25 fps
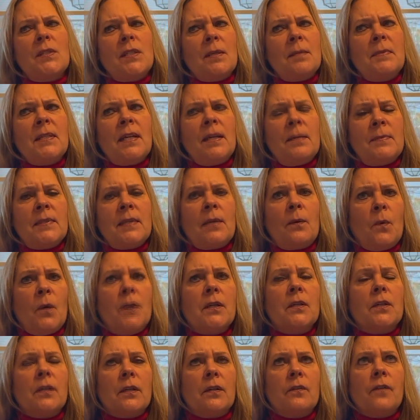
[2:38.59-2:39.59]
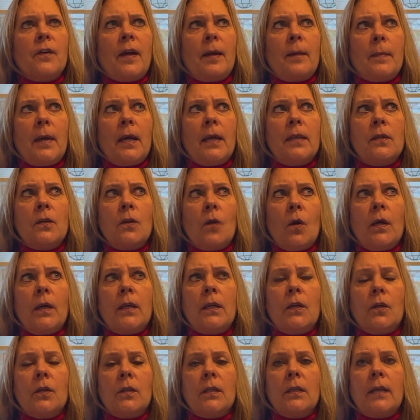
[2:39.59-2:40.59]
sometimes I wonder if I'm on the
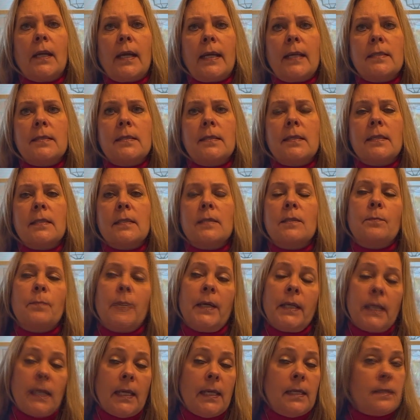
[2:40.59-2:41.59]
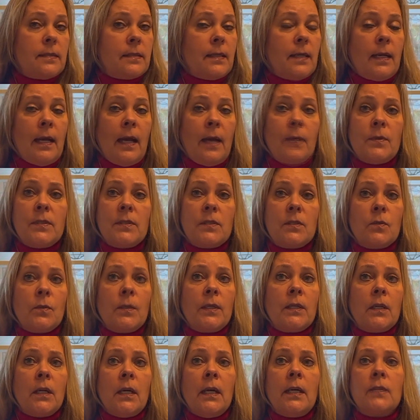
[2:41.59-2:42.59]
naughty or the nice list, but he said I was
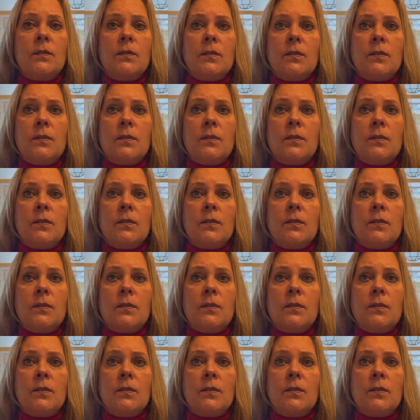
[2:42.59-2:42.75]
doing good.